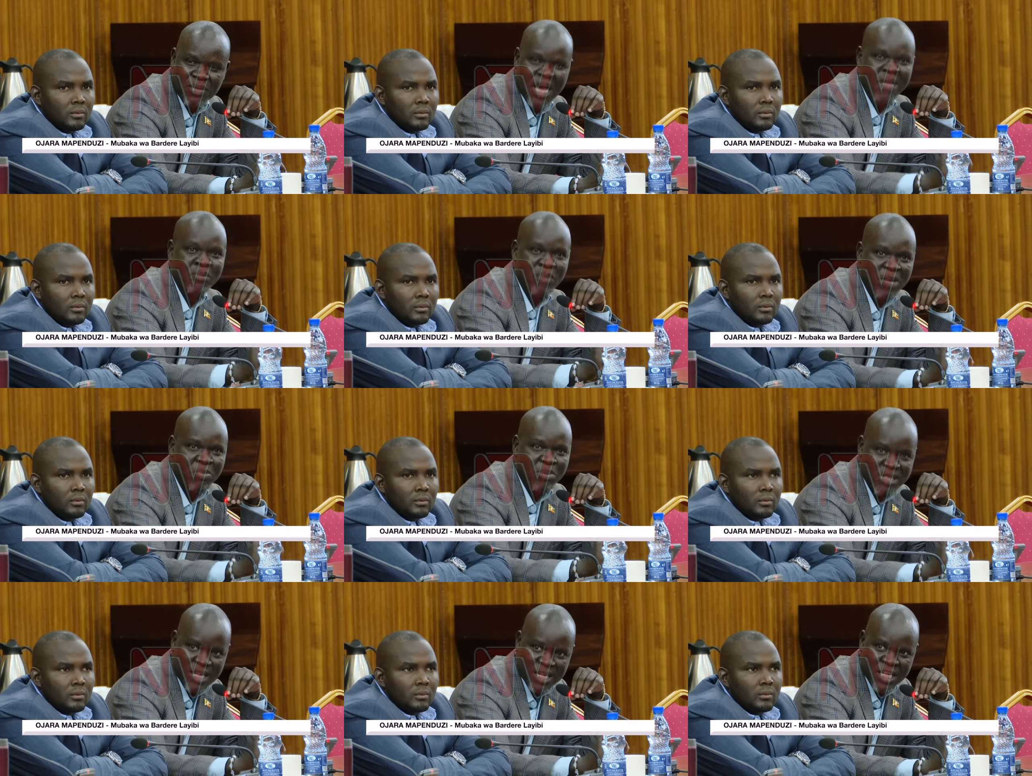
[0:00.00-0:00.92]
Speaker 1: and make
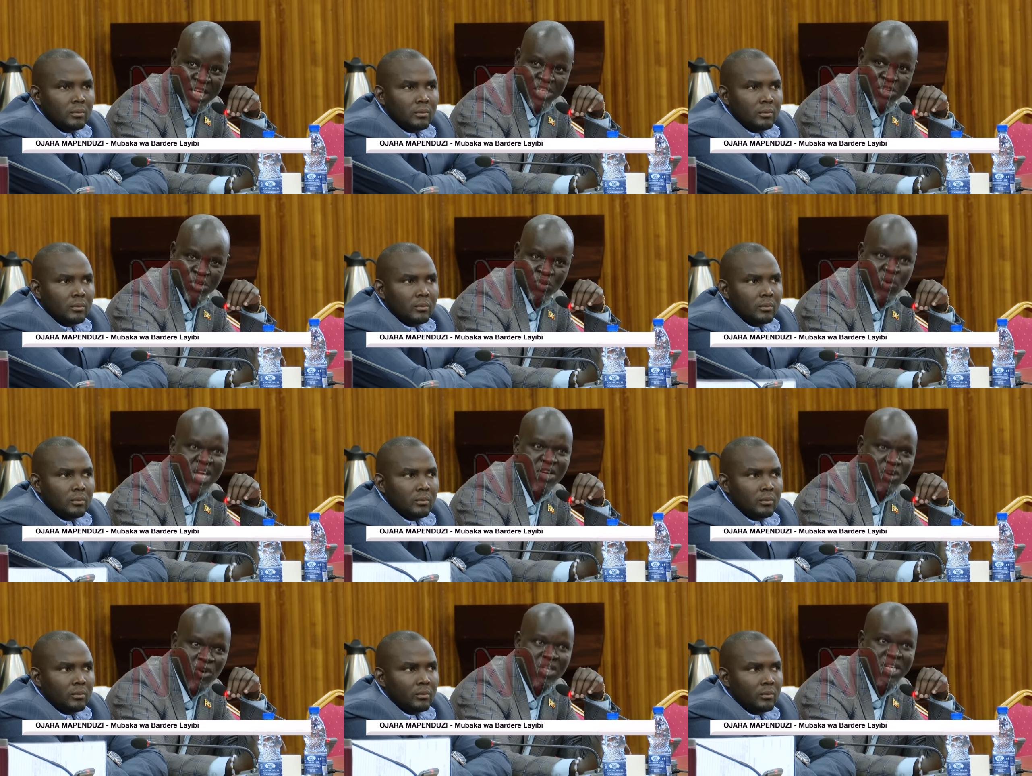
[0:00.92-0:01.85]
presentation when
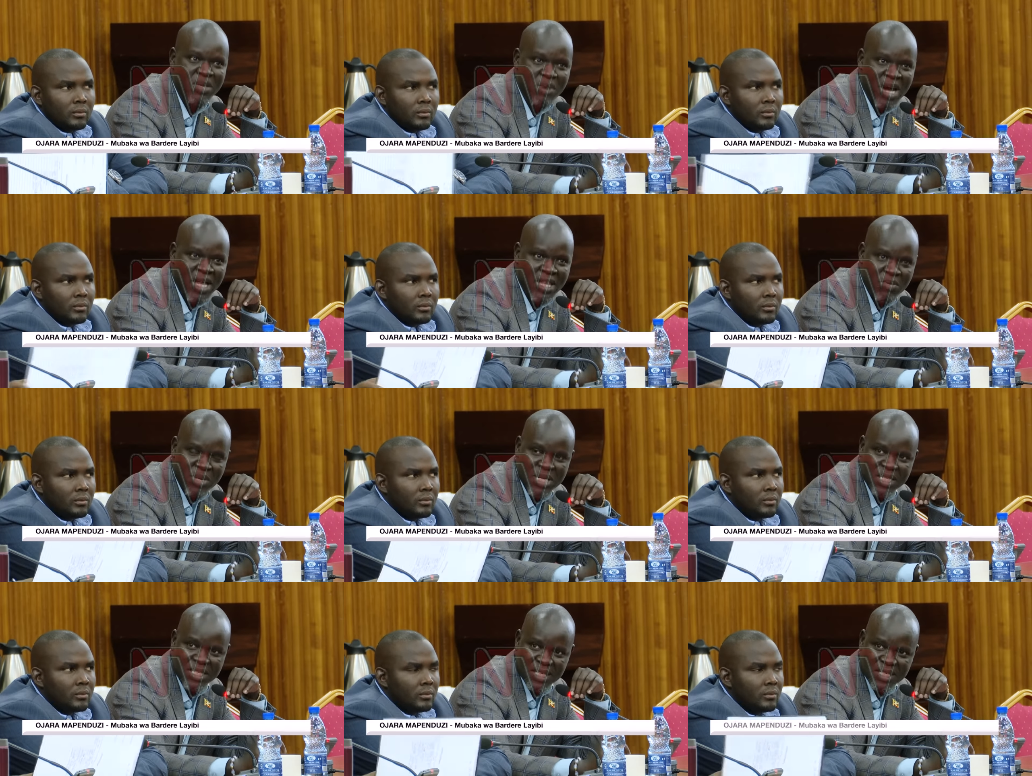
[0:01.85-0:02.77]
all the other
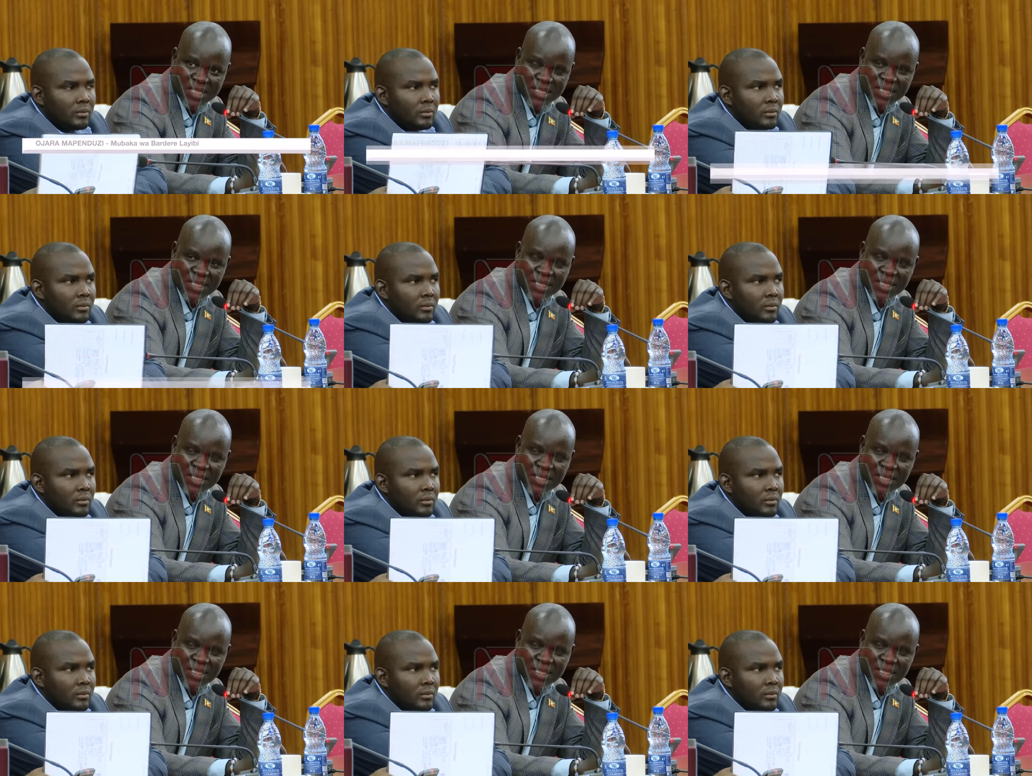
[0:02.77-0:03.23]
ministers